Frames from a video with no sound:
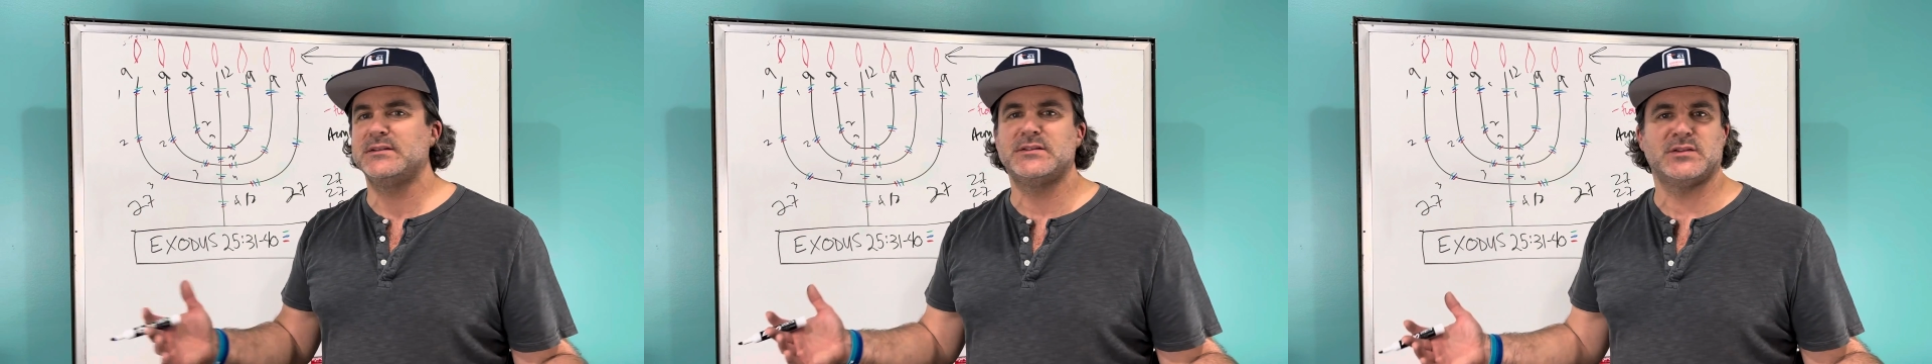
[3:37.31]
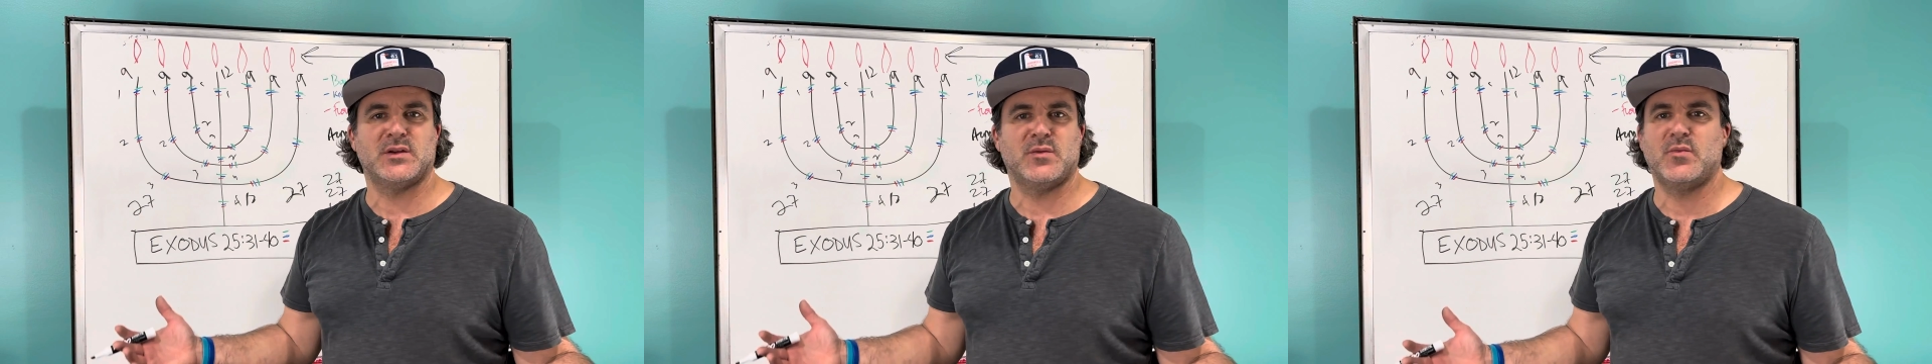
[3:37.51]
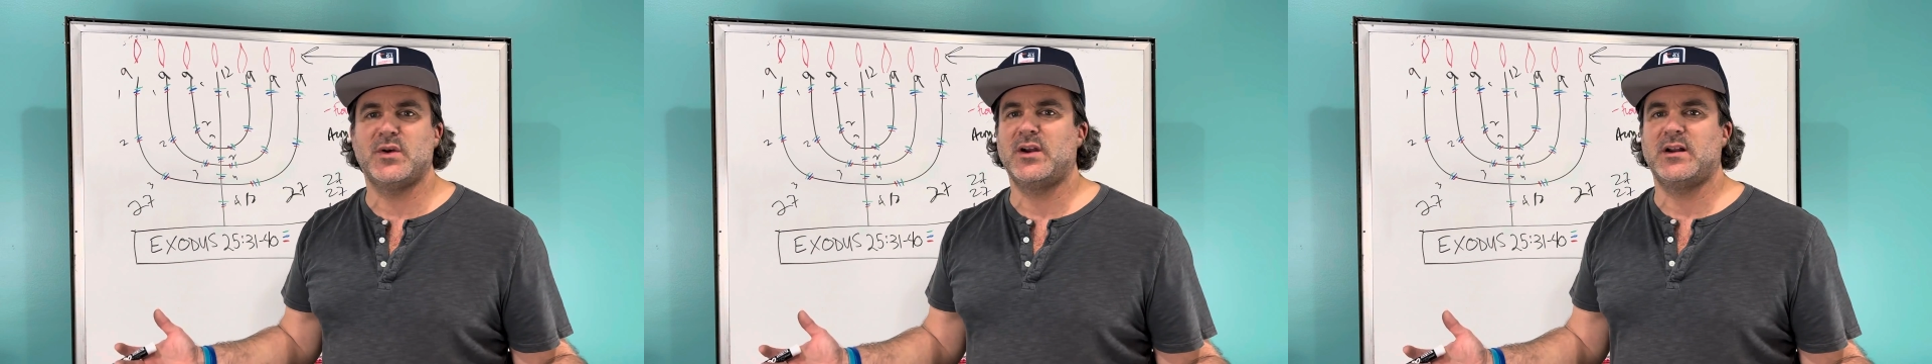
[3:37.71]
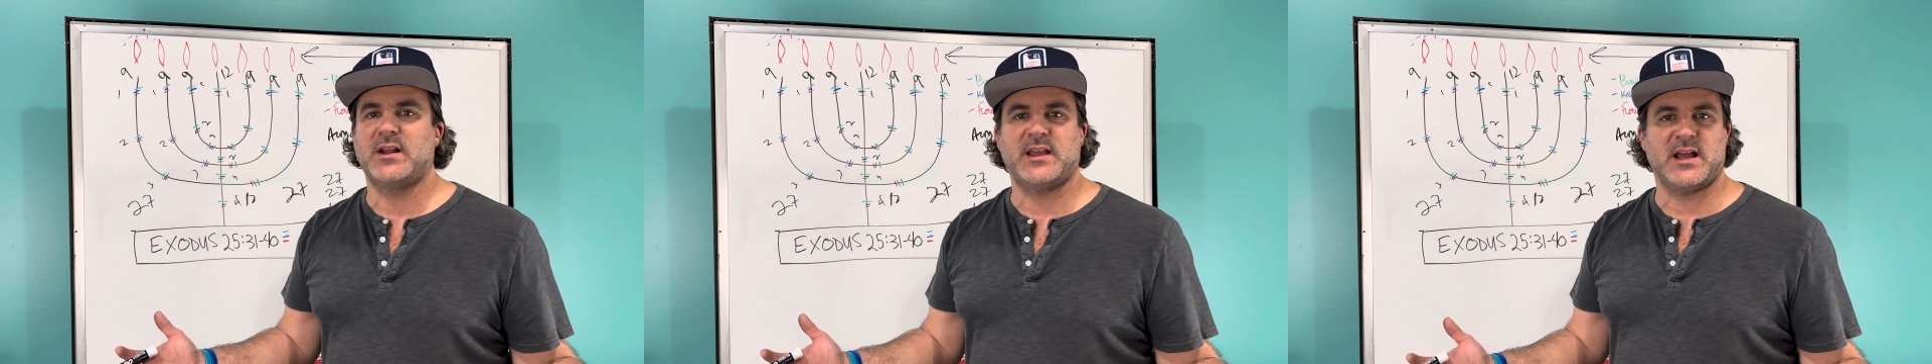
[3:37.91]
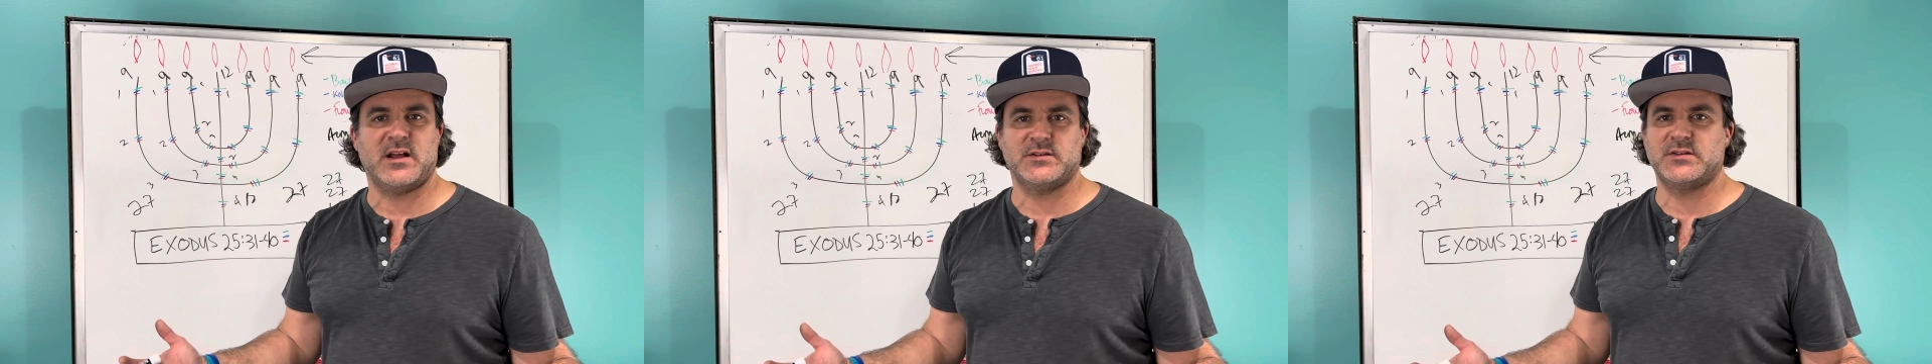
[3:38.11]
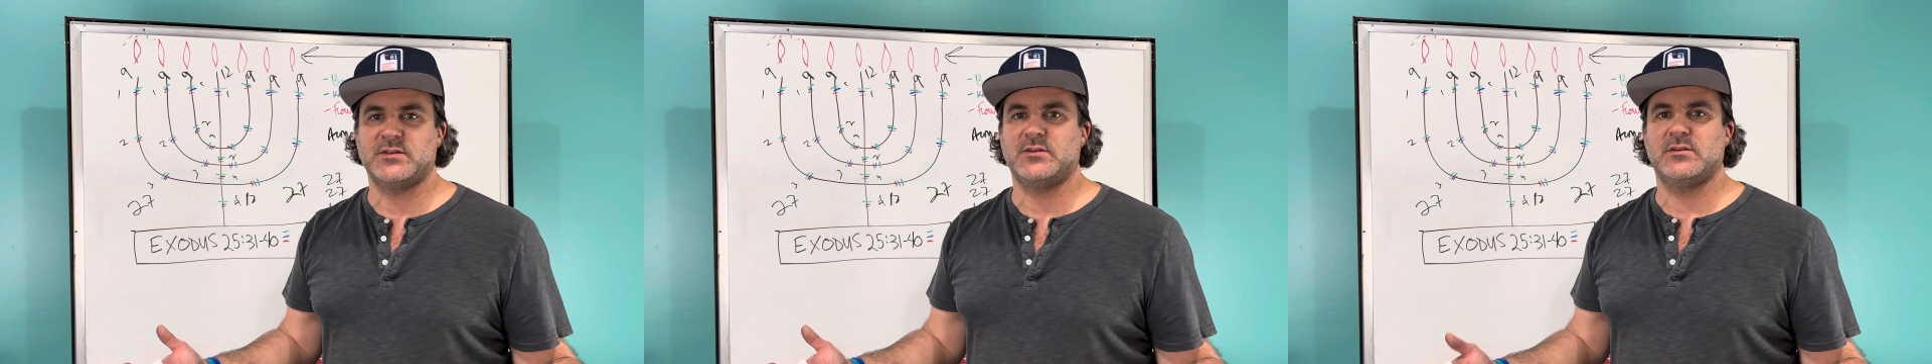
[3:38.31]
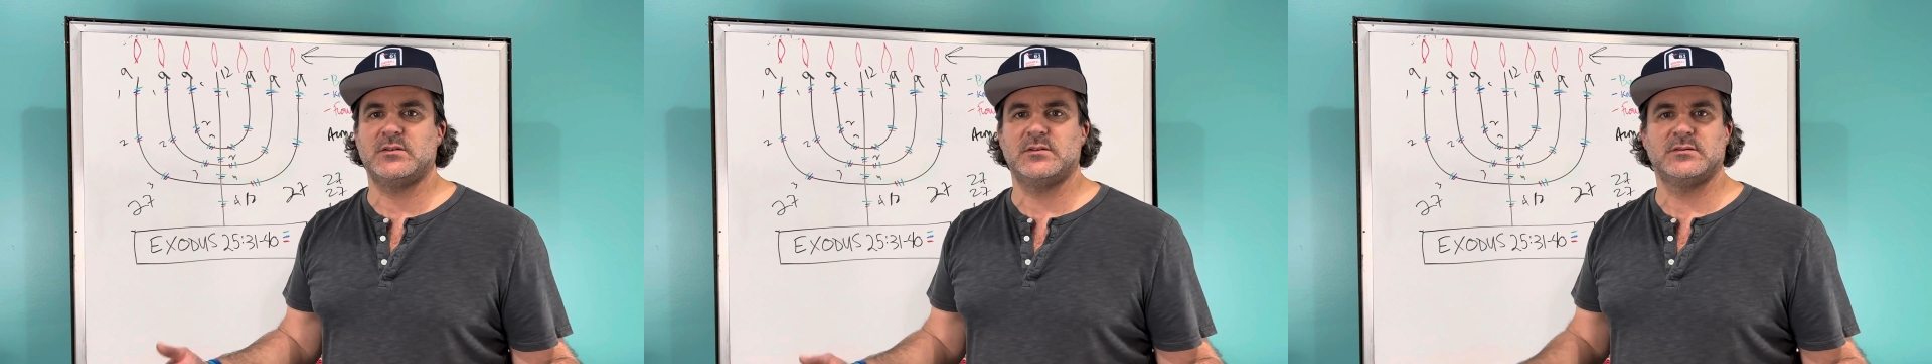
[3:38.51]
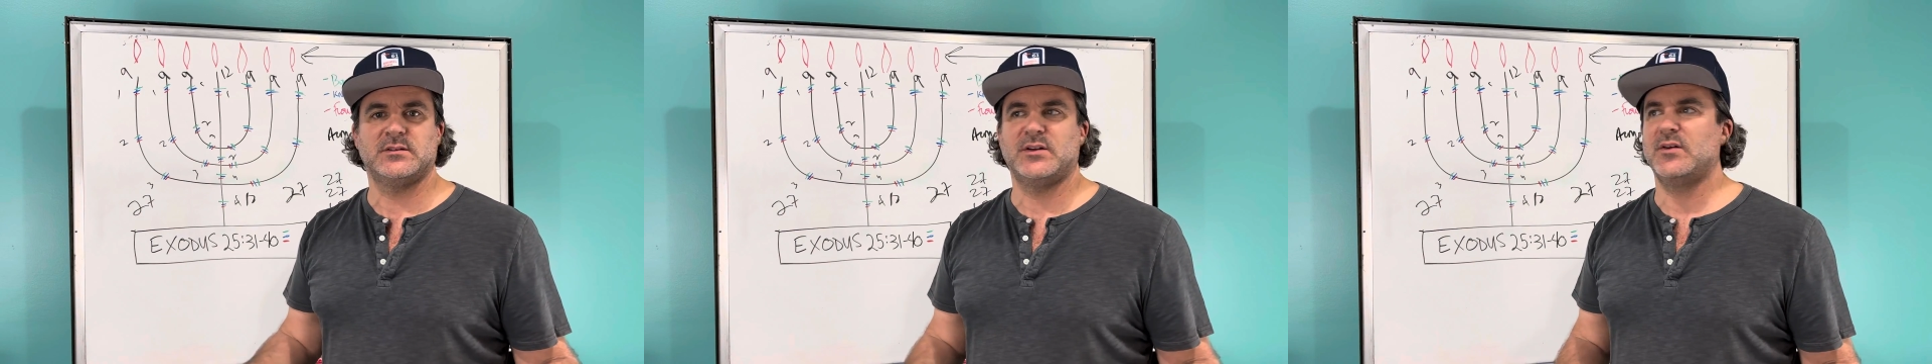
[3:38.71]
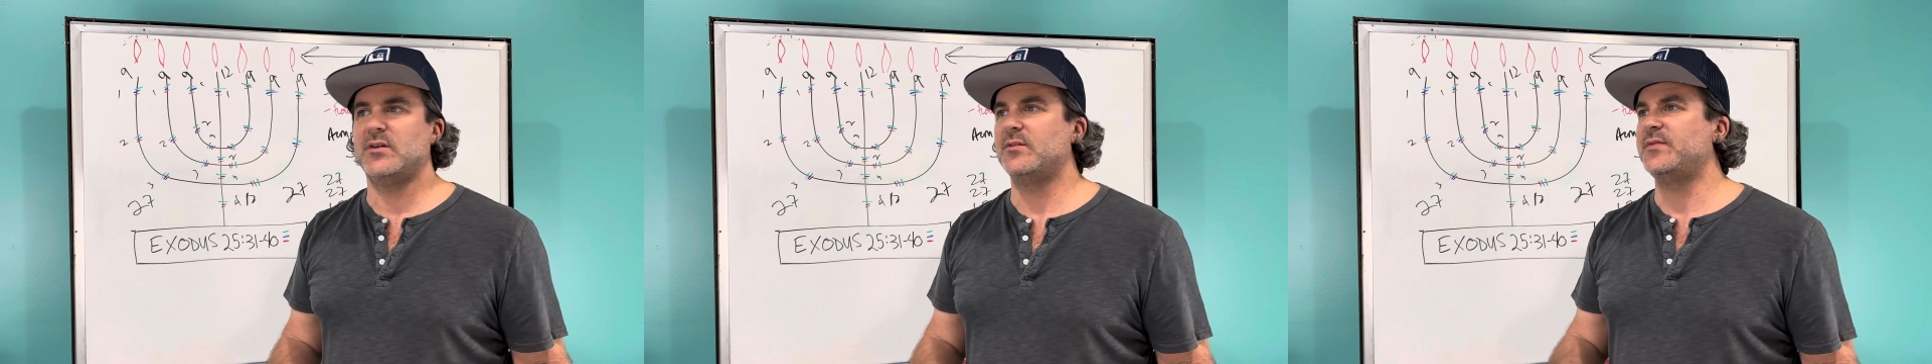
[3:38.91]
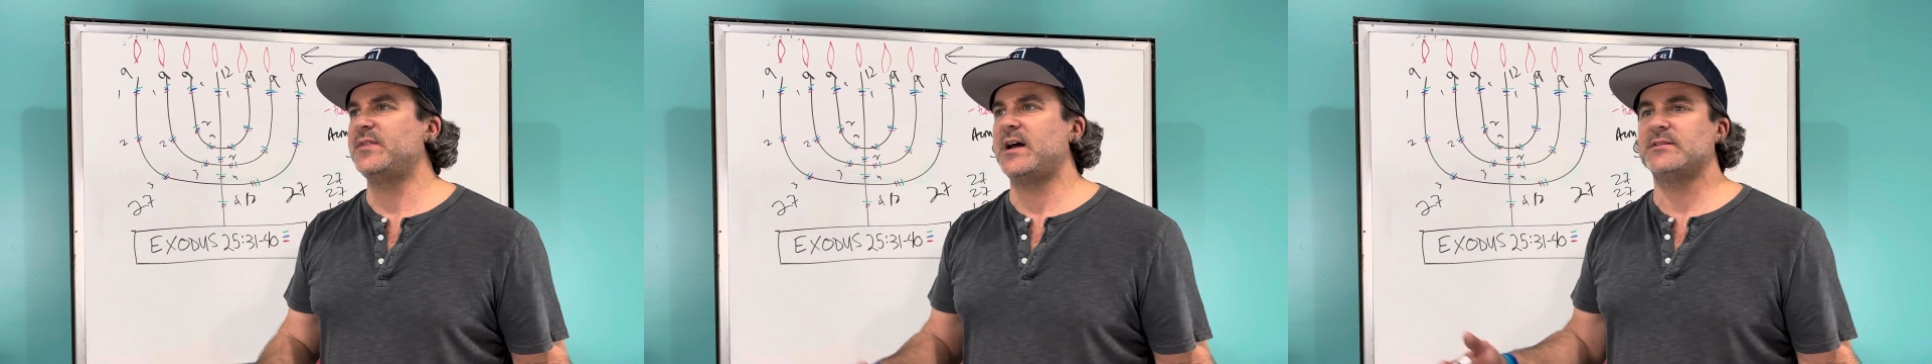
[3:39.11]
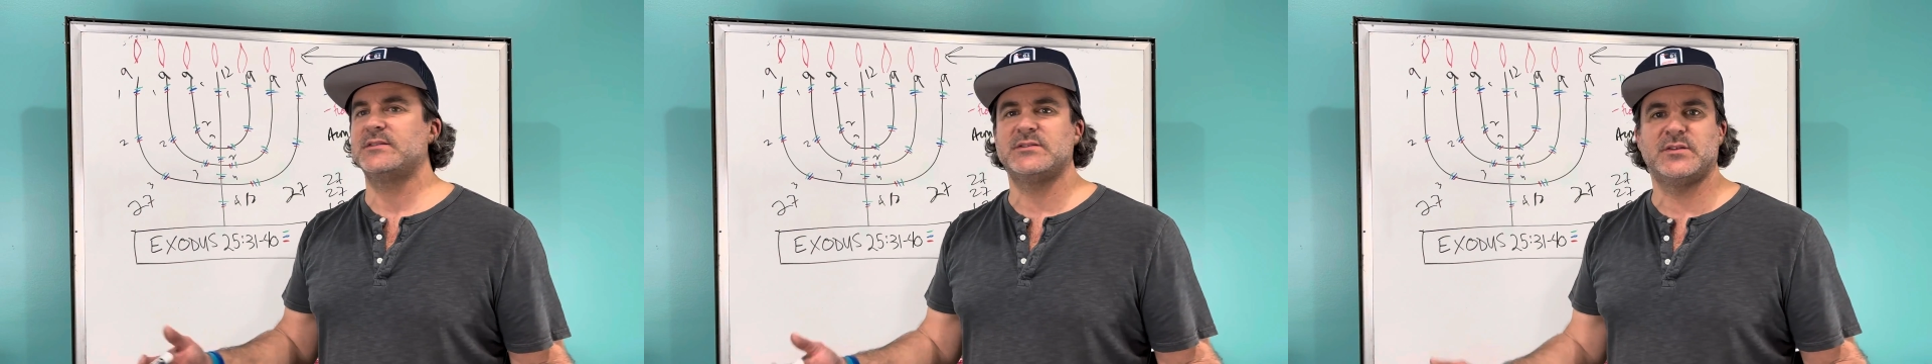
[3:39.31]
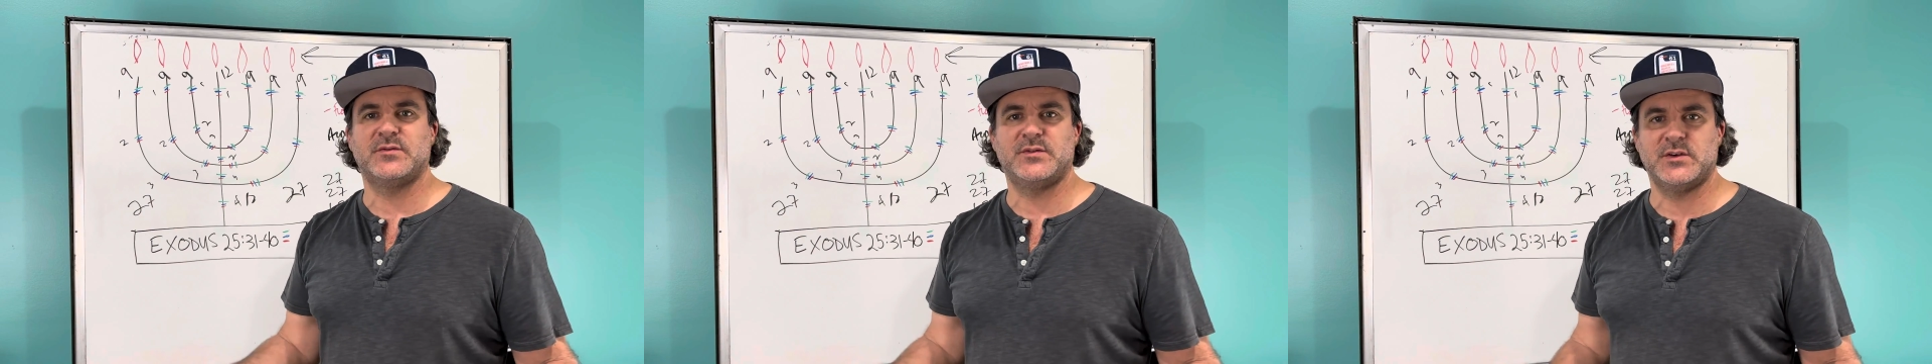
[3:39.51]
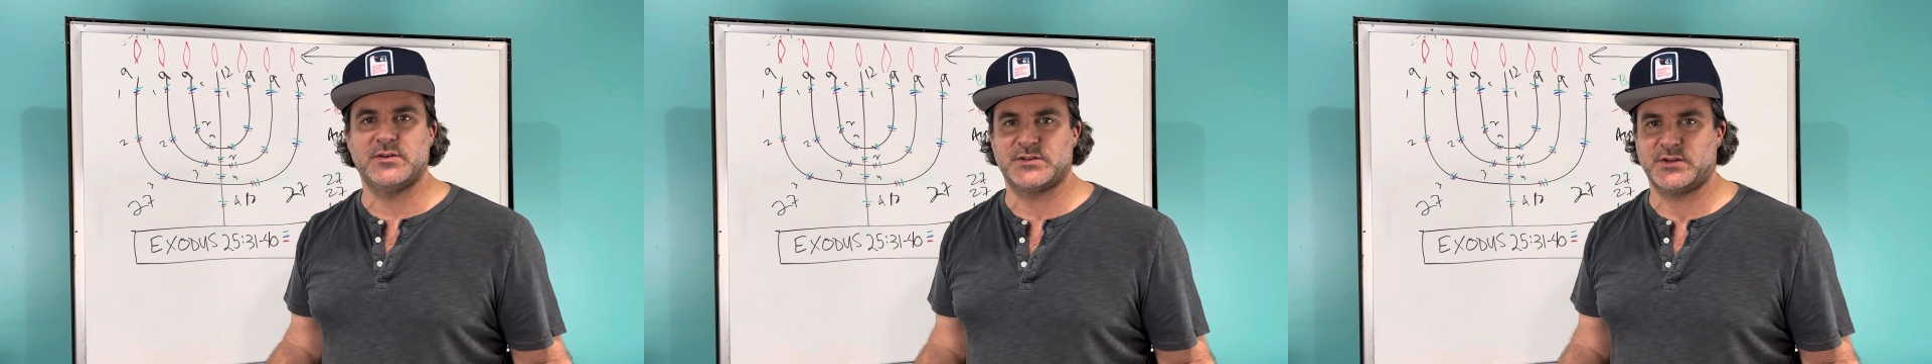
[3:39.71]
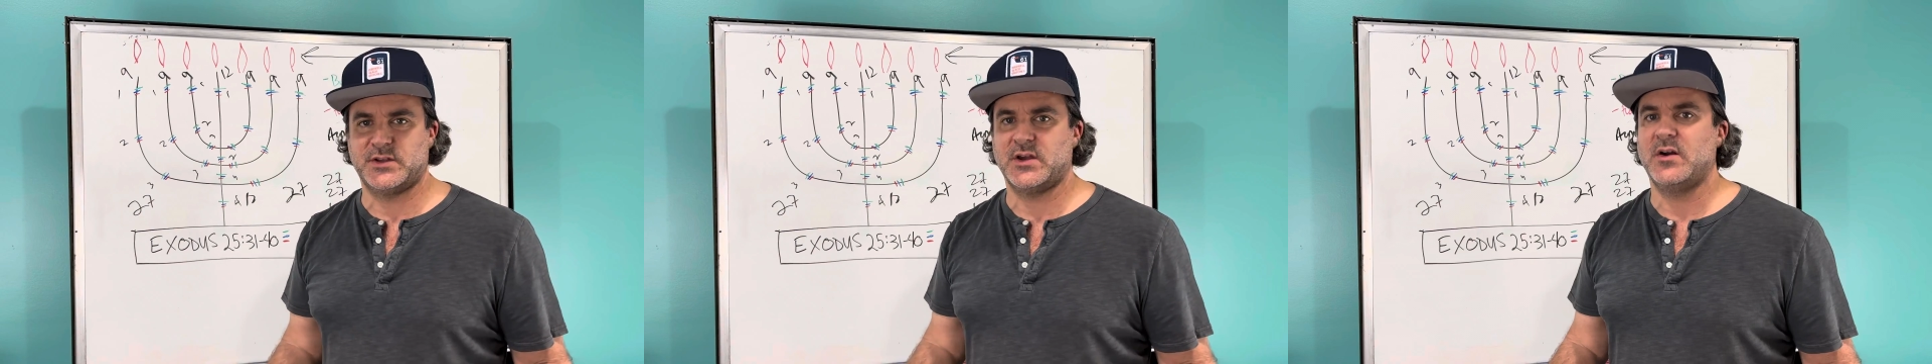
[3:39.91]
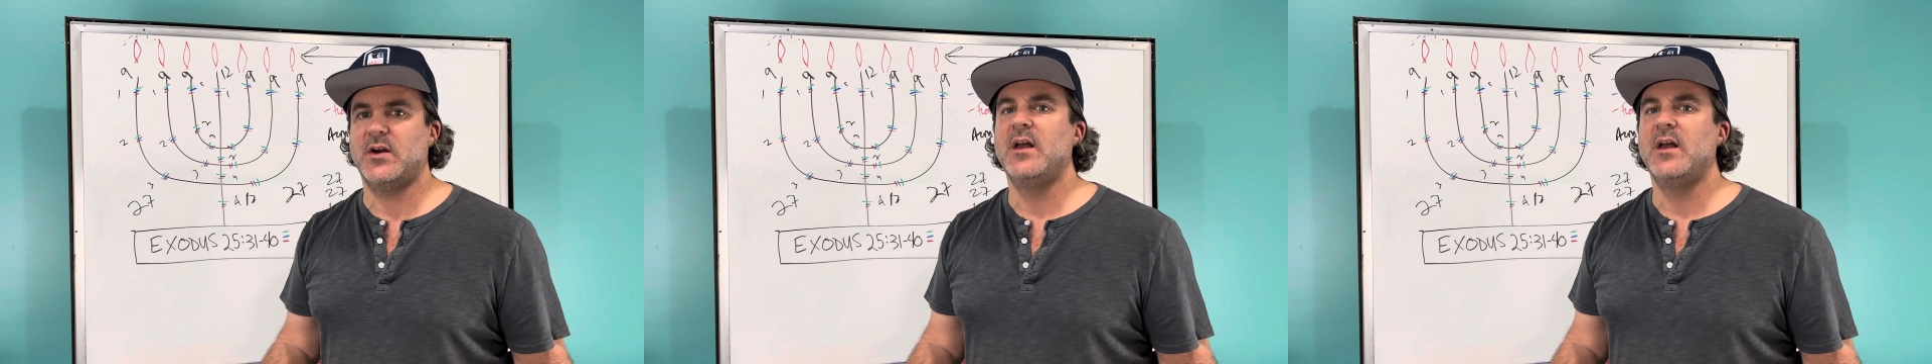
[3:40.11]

somewhere in a council, thousands of years ago.